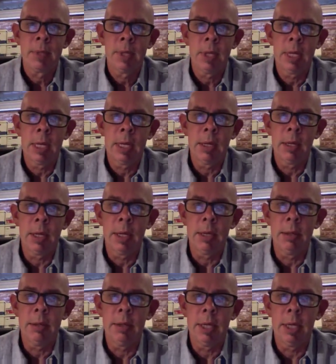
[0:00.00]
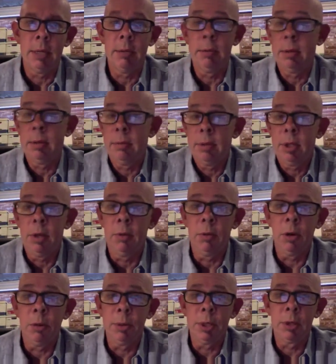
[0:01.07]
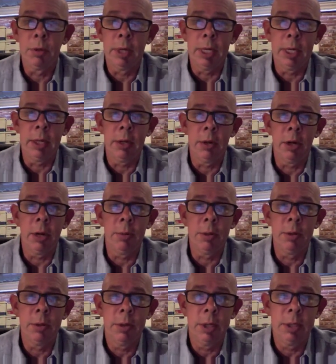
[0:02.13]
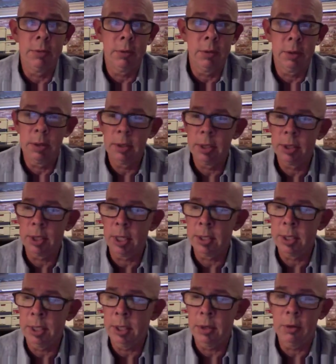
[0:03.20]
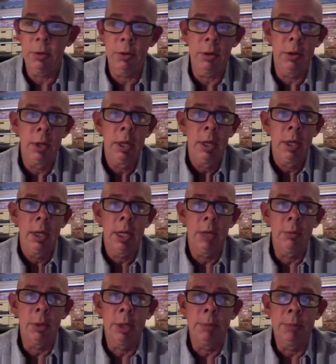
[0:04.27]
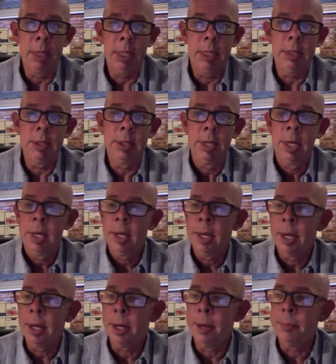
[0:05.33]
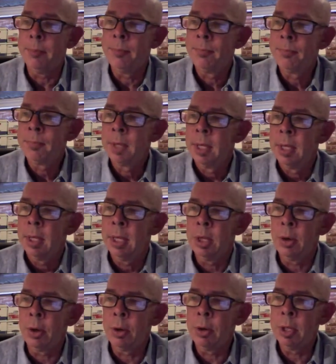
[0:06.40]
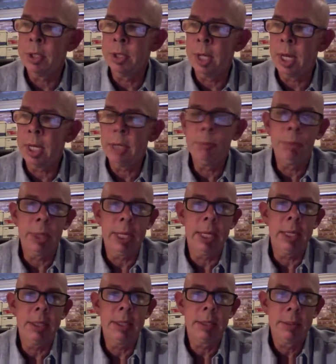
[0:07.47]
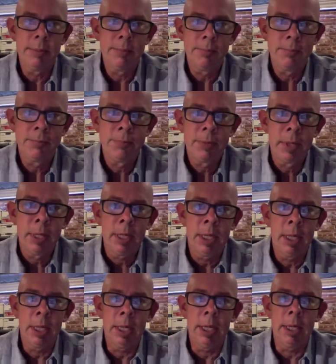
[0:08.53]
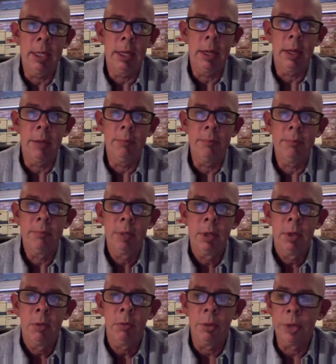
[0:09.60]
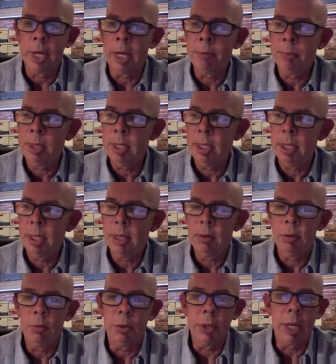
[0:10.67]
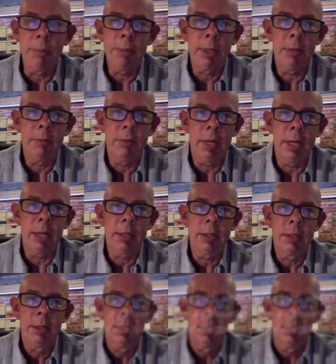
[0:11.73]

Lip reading: we're open to creating other opportunities for discussing the order and what it means. The order is not in place. It will not be in effect